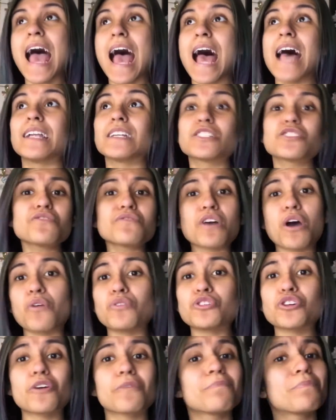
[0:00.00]
and you know,
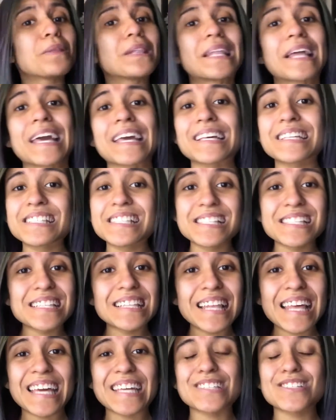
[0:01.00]
your blank
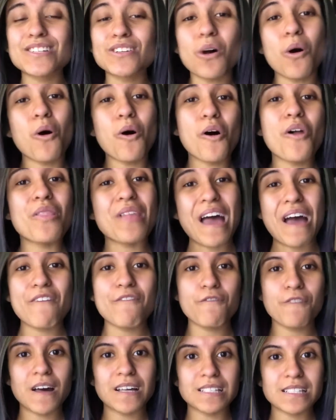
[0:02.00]
slate and all
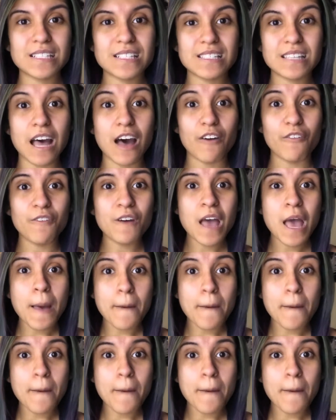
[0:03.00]
that fun stuff.